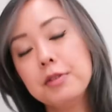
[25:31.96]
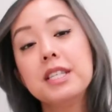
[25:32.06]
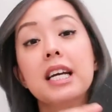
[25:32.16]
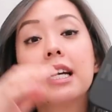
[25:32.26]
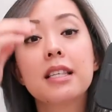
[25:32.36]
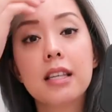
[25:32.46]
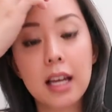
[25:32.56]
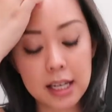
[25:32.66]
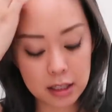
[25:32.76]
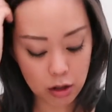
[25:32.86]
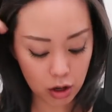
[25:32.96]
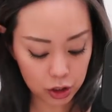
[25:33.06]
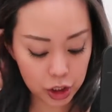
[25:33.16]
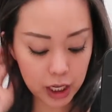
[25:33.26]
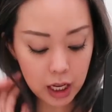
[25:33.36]
NudeStix is
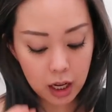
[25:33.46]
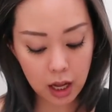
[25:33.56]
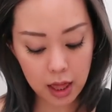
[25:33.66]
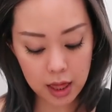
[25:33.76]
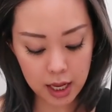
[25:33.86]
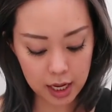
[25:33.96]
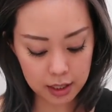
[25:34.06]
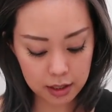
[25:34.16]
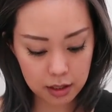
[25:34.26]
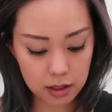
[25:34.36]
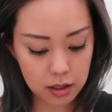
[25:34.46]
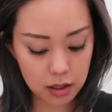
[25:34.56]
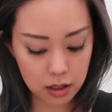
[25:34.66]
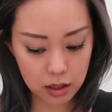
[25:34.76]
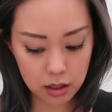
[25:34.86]
launching this